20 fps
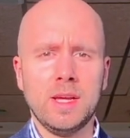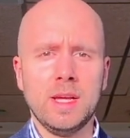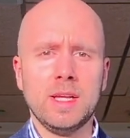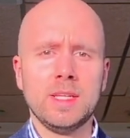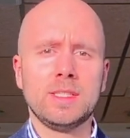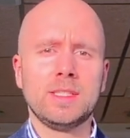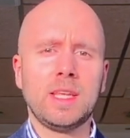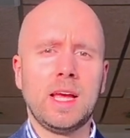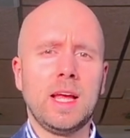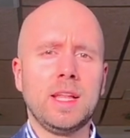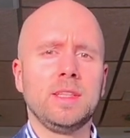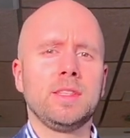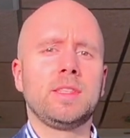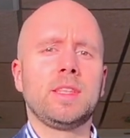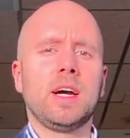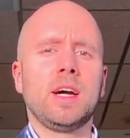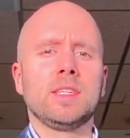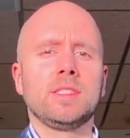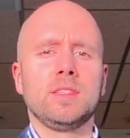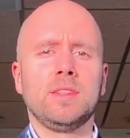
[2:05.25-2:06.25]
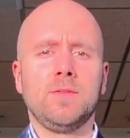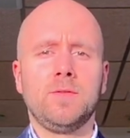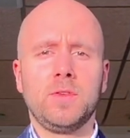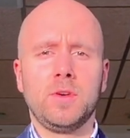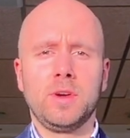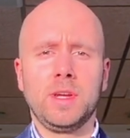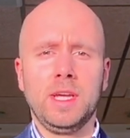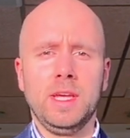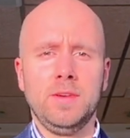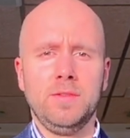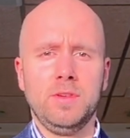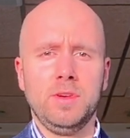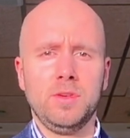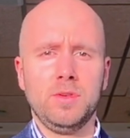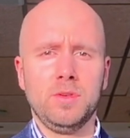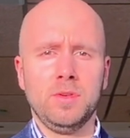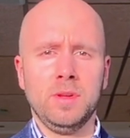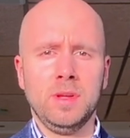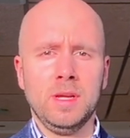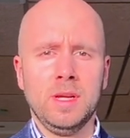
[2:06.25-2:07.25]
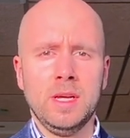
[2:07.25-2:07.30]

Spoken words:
sand doesn't forgive you.